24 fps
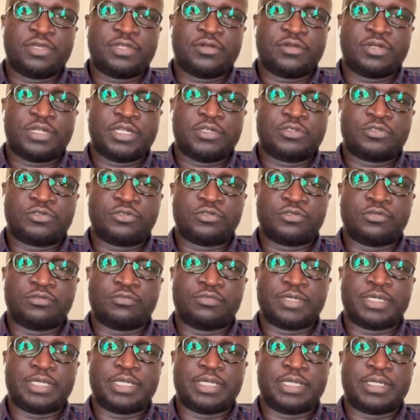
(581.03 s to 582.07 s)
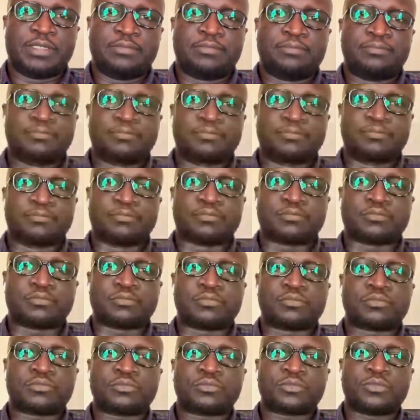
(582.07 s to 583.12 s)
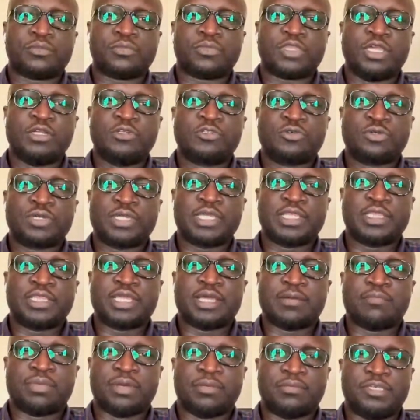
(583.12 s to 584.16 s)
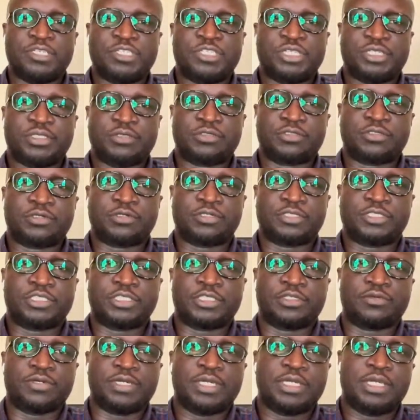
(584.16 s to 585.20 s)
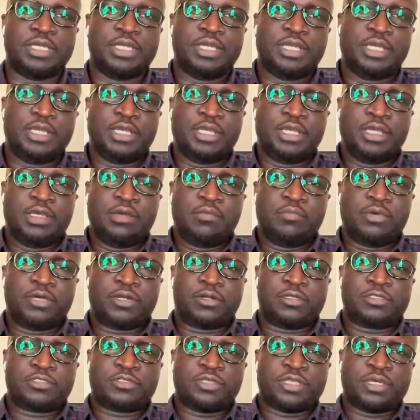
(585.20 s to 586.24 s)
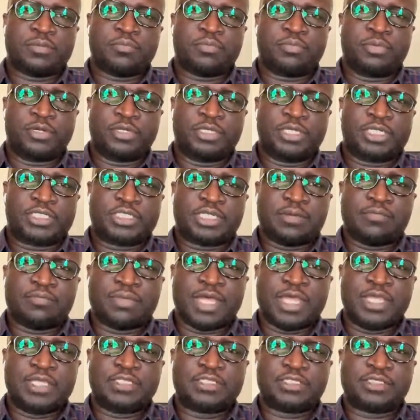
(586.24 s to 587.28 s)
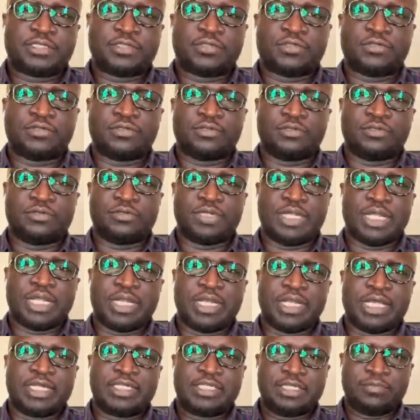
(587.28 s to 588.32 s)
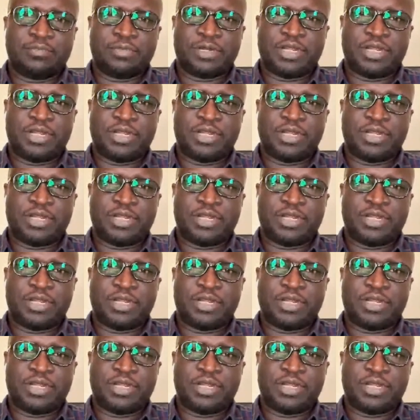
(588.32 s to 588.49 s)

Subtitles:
in order to get their permission to continue. But also the project abides to data